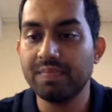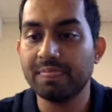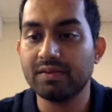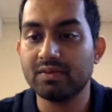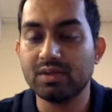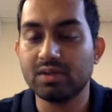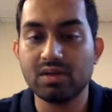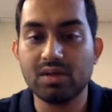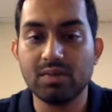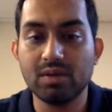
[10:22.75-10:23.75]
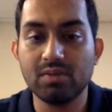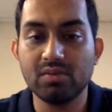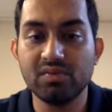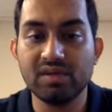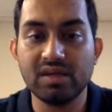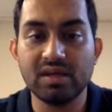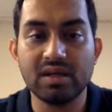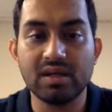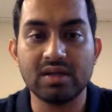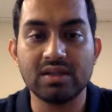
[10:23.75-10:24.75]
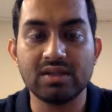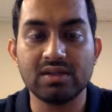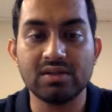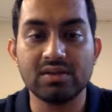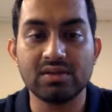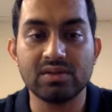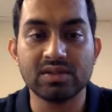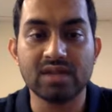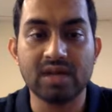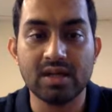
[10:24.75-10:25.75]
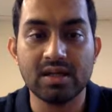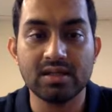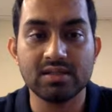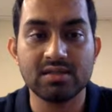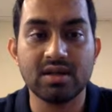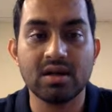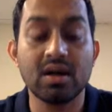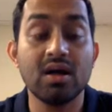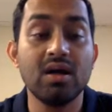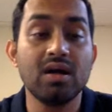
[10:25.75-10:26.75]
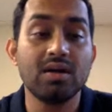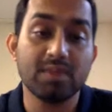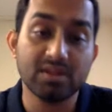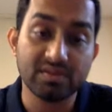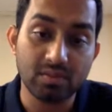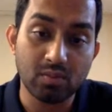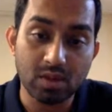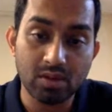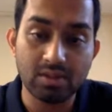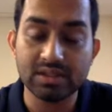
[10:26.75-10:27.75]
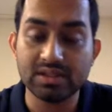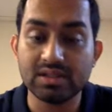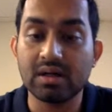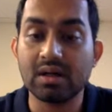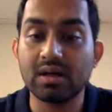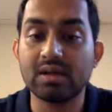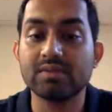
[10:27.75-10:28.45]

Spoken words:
So we can keep on moving it until, you know, the sky is dark, much of the water is dark,